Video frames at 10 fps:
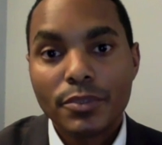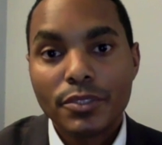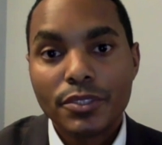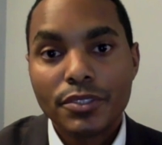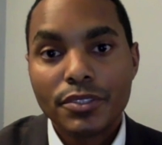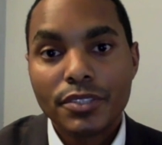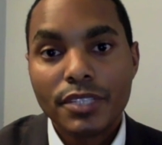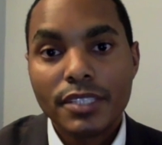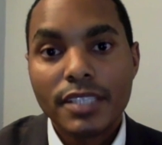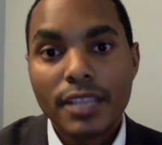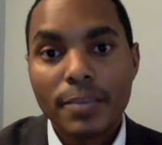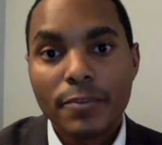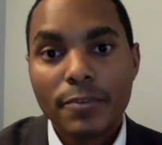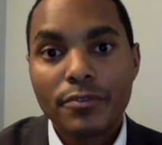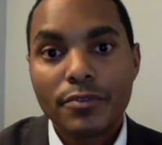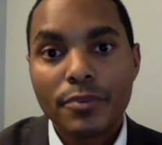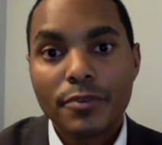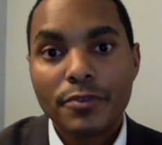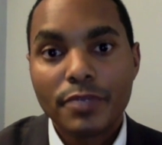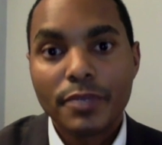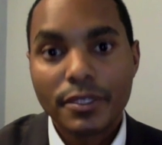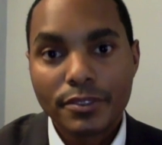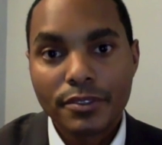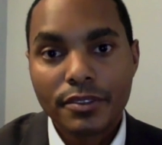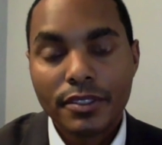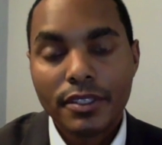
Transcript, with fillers: which is exempt from the filibuster.